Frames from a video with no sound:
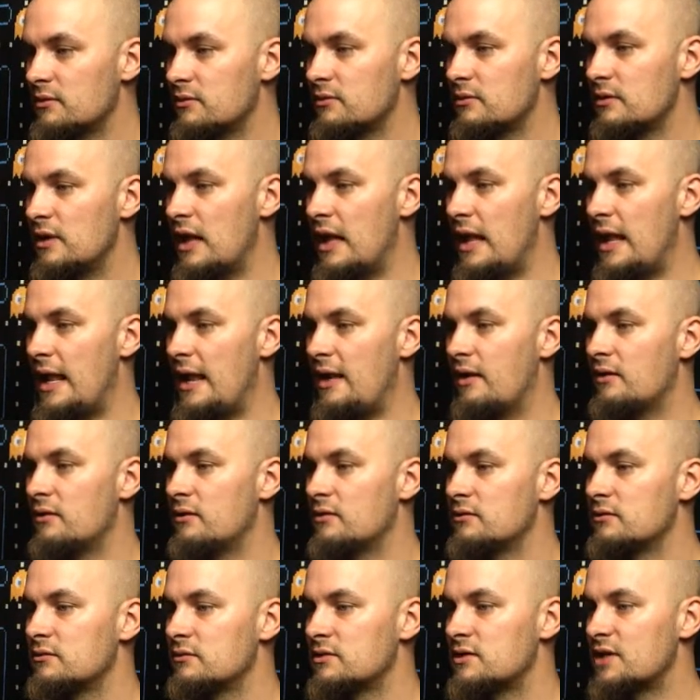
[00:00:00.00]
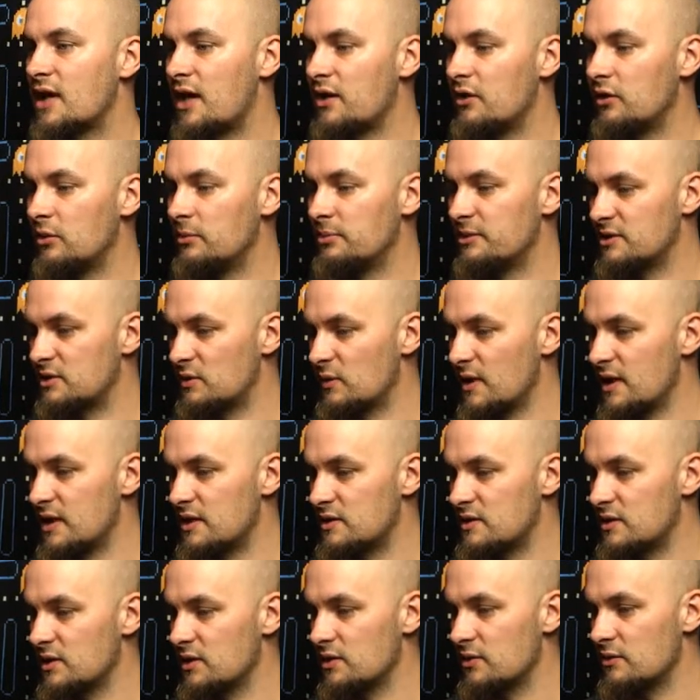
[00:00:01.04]
yeah, tunnel between
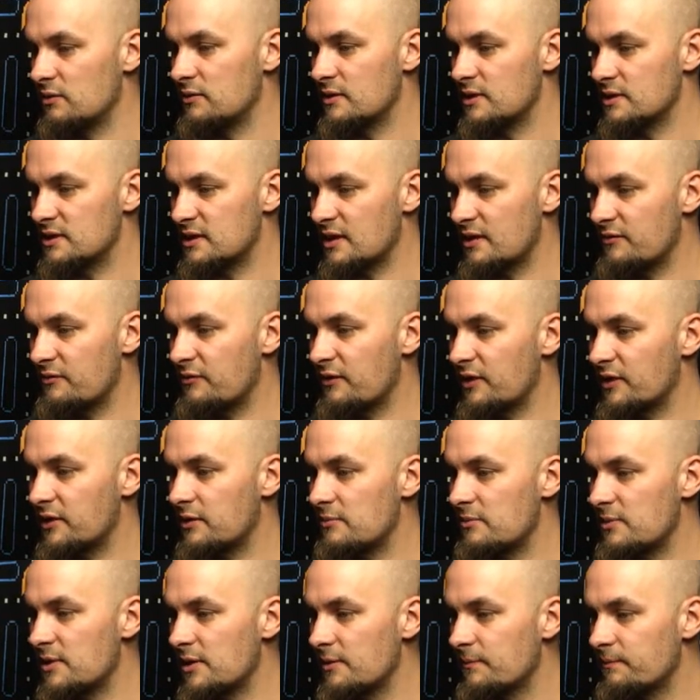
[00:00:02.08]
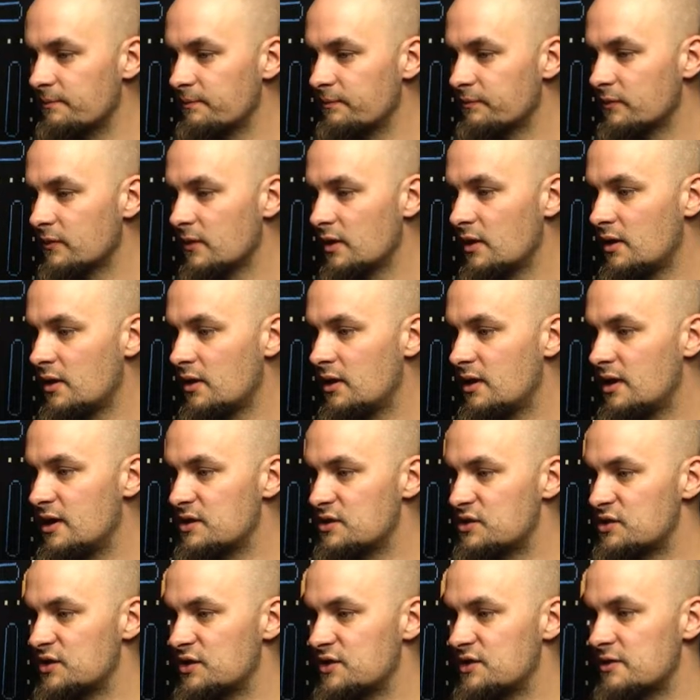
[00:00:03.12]
two. That's that fucking bit.
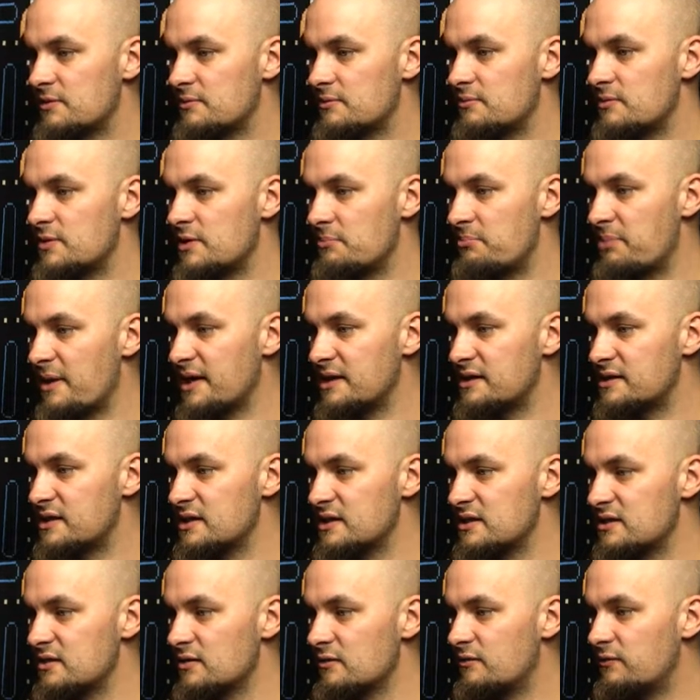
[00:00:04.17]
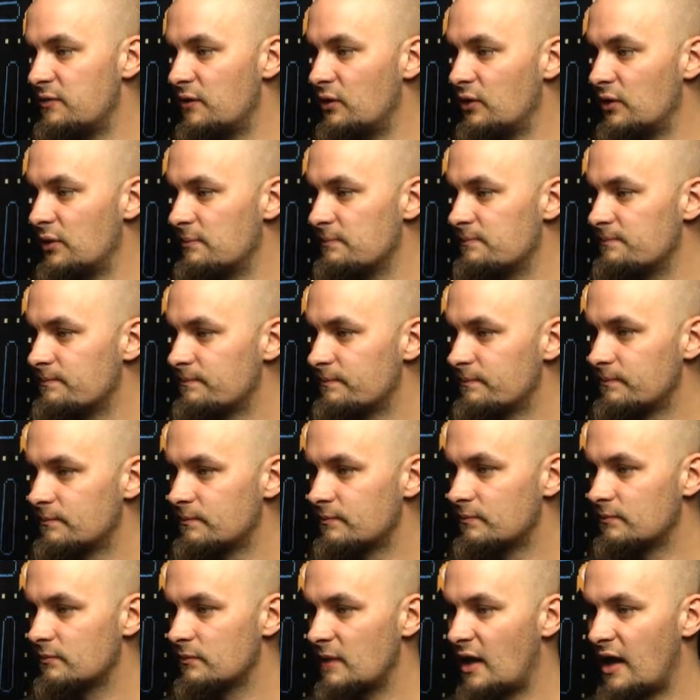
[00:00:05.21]
Here's just the basis for them.
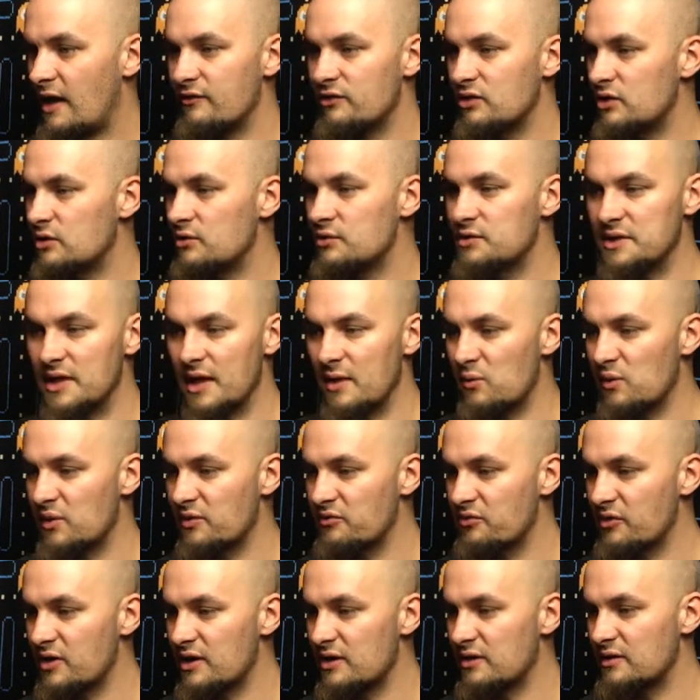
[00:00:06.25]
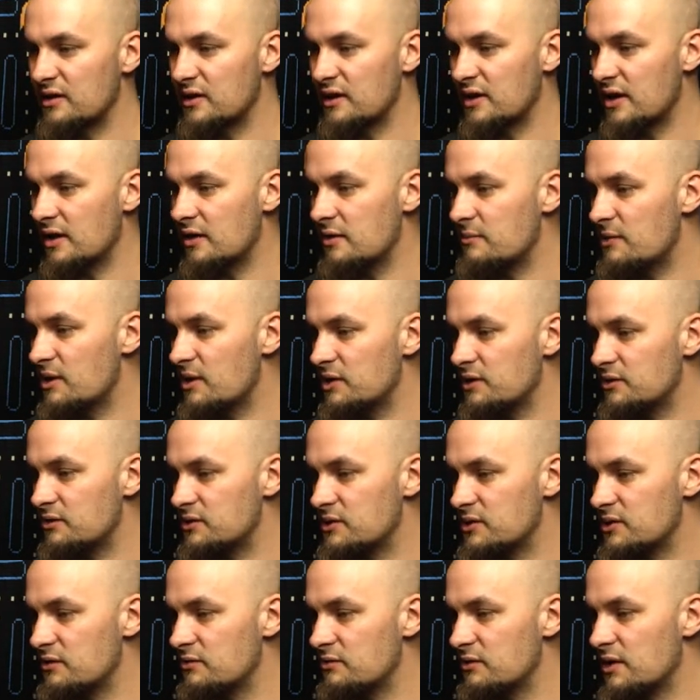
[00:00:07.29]
I haven't used that one for anything yet. I might do
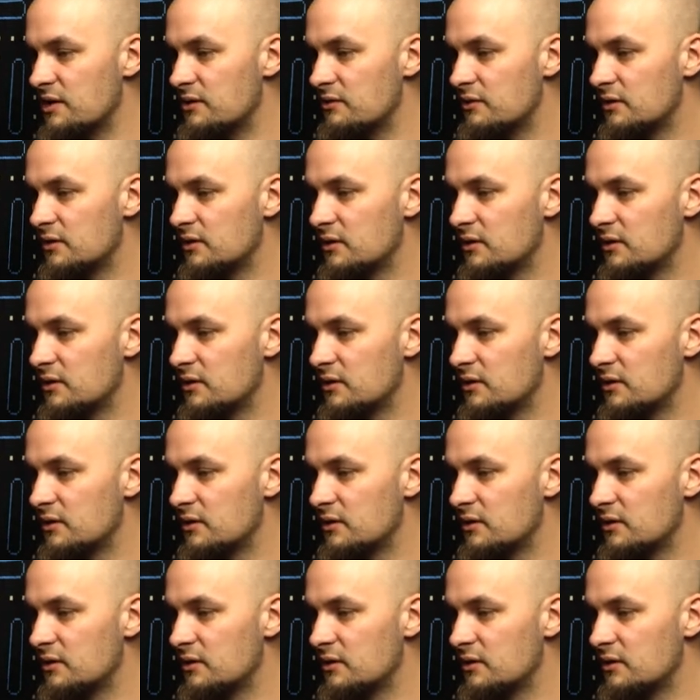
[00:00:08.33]
soon though.